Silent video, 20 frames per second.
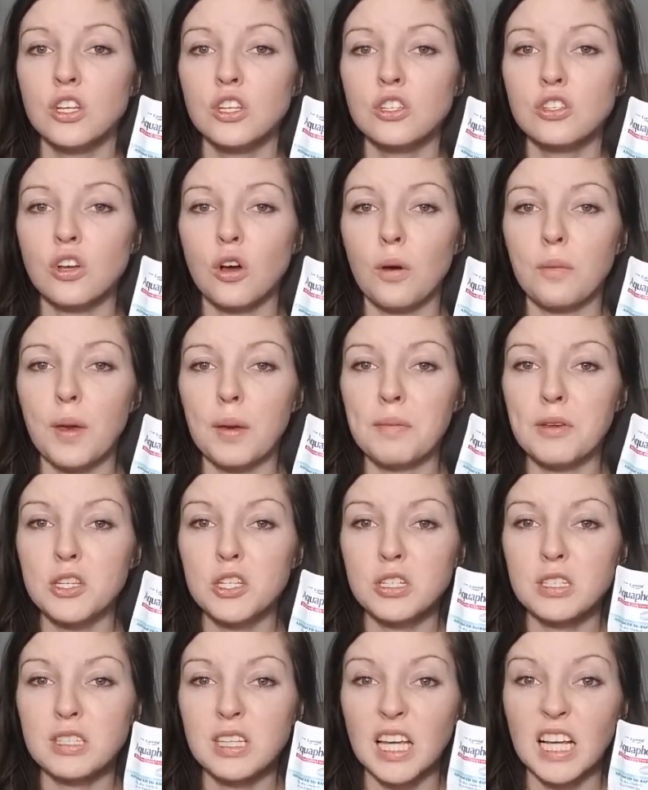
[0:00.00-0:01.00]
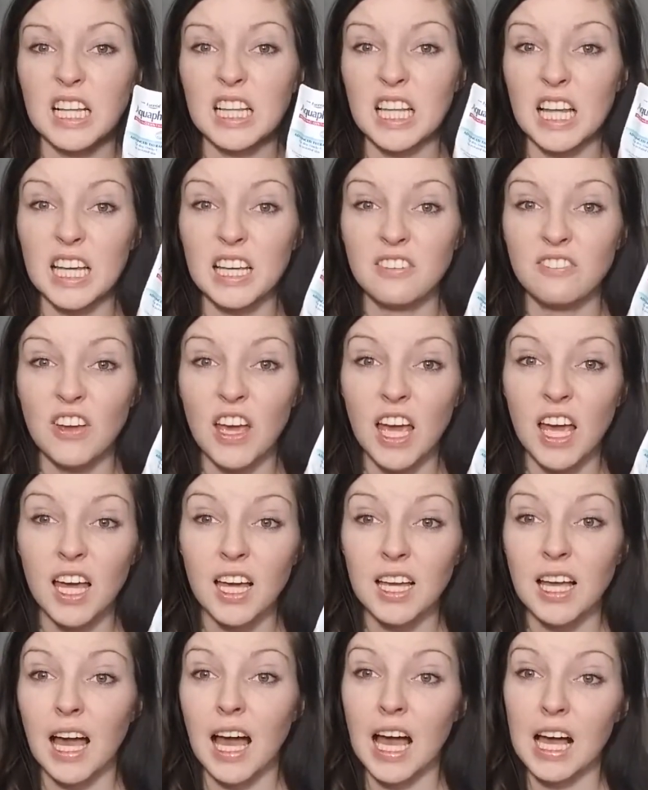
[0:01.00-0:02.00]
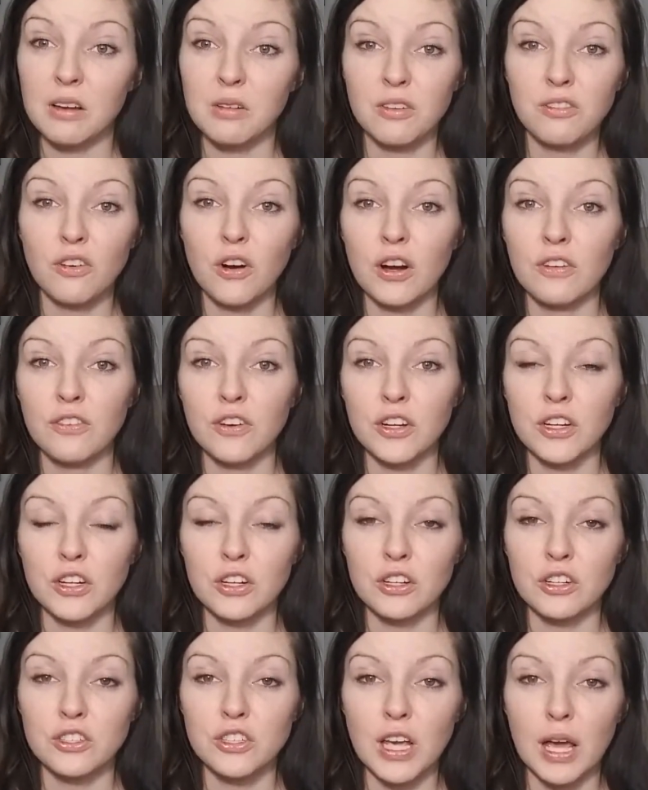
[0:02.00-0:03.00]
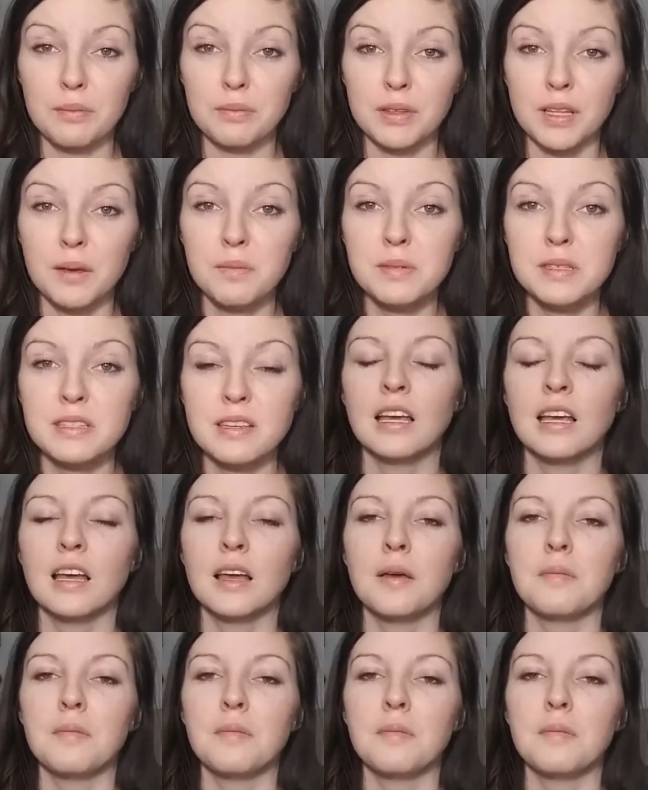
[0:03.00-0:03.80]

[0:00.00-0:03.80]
So maybe just like Life Pack, Aquaphor for your chapped lips.